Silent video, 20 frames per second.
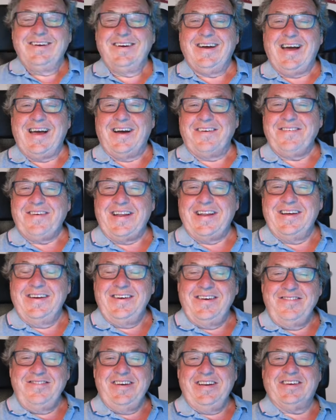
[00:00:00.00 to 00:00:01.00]
All right, I've
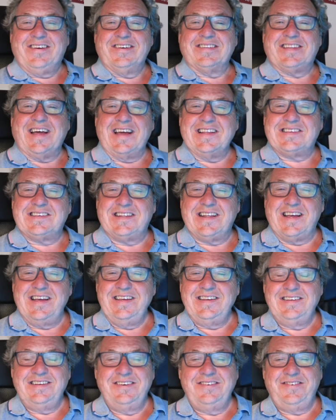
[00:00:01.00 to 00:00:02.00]
had a really good day
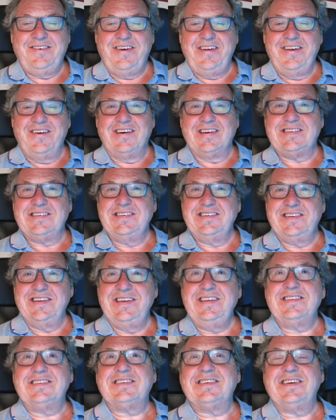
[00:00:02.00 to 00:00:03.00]
today. Very nice
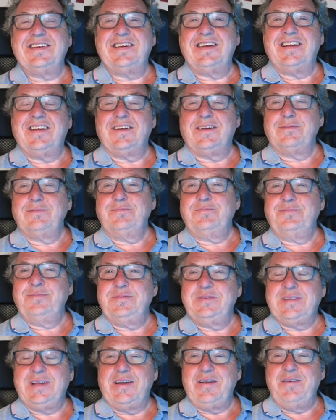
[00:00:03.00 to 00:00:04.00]
indeed.
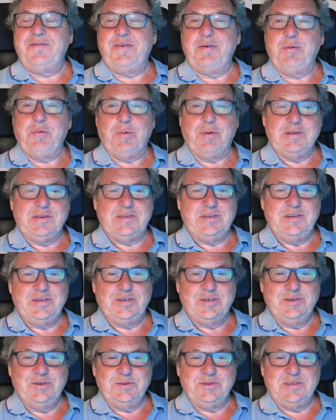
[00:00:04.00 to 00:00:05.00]
Done everything we wanted to
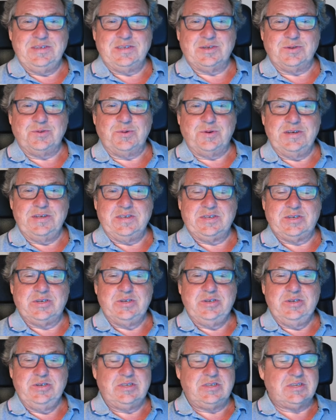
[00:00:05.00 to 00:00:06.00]
do, which is always
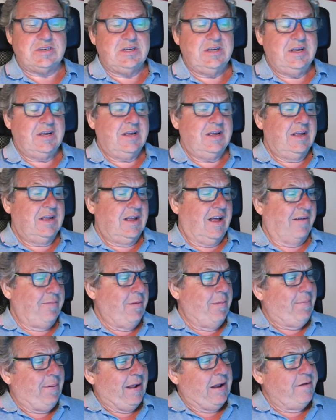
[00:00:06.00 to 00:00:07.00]
good. I've
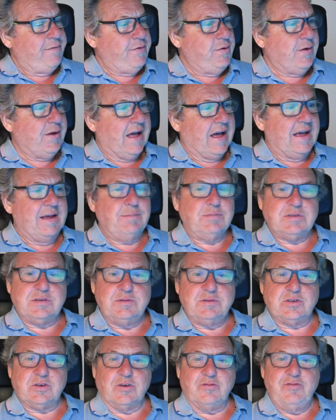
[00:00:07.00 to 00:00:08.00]
been playing a few games.
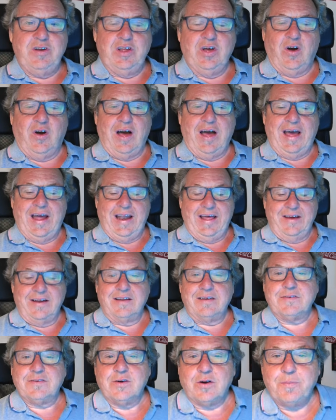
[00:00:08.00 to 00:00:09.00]
It's got really hot out there and
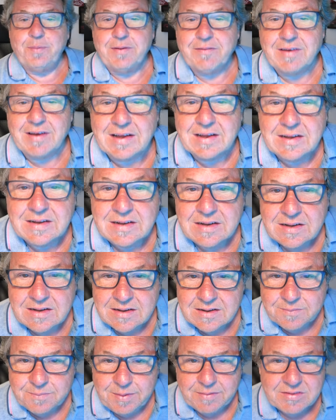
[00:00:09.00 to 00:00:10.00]
I've got a bit of a
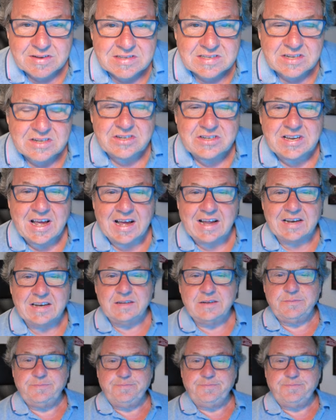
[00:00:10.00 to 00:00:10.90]
suntan.